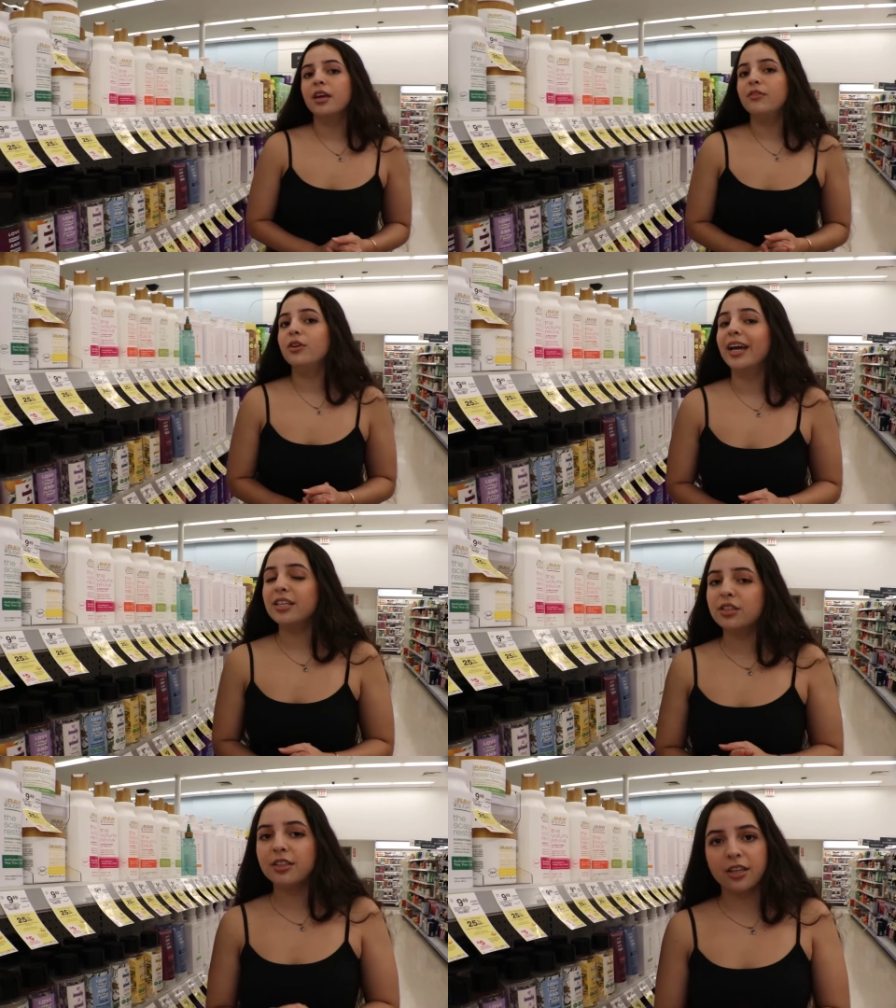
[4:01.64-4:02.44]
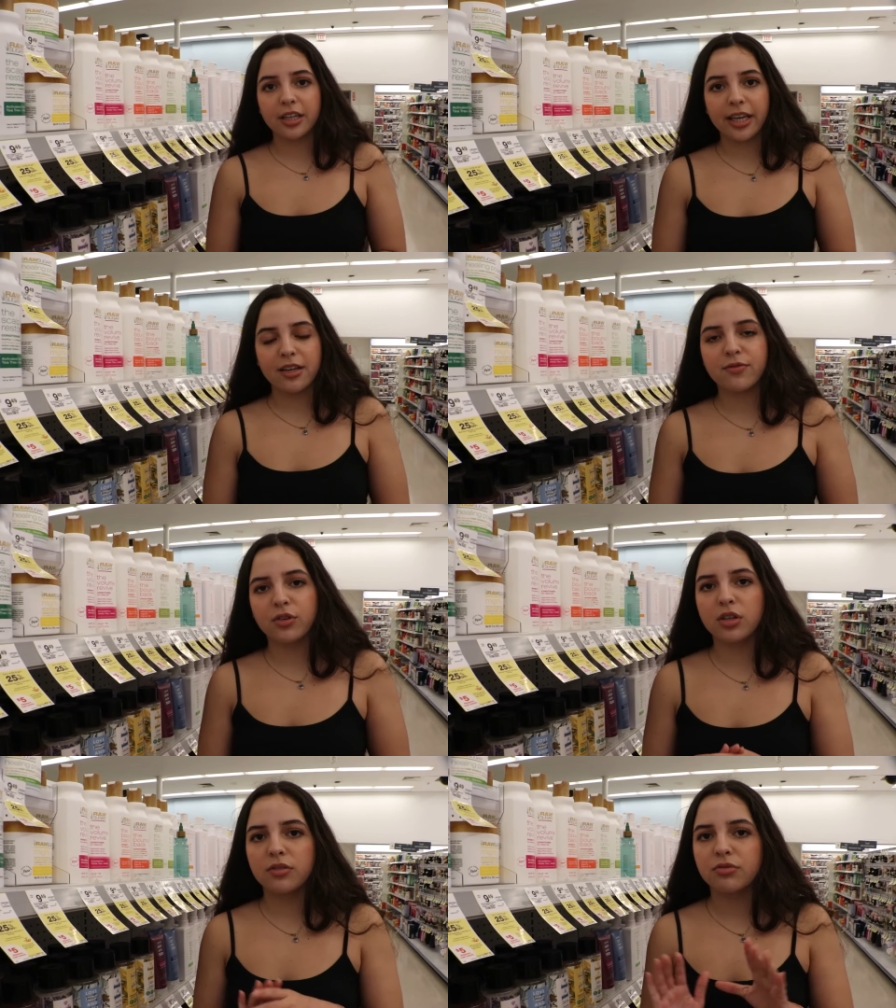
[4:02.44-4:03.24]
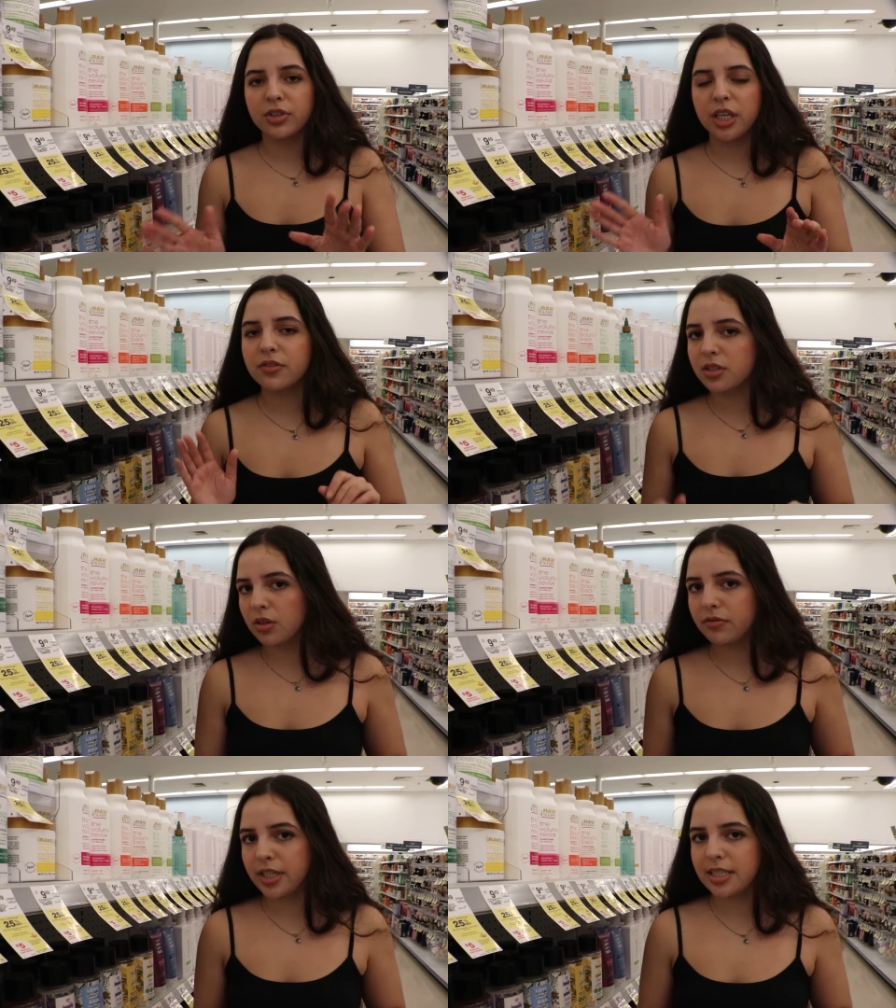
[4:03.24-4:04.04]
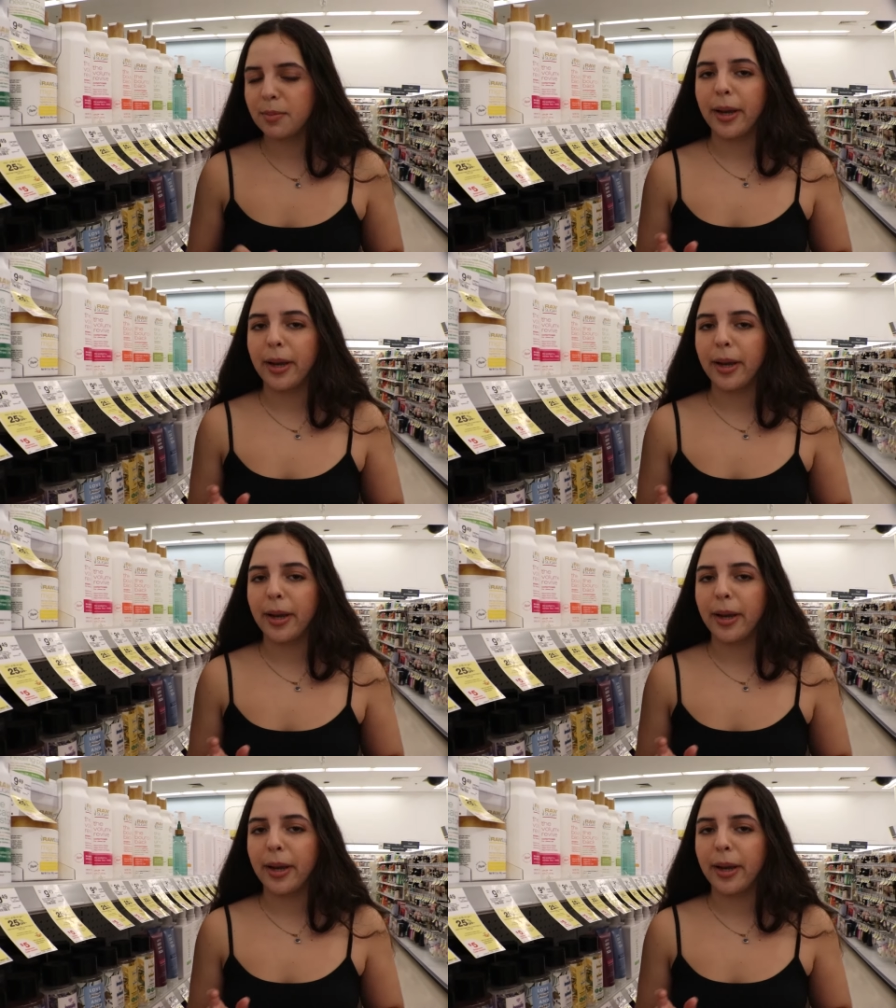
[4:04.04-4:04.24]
If you guys are looking for free of sulfates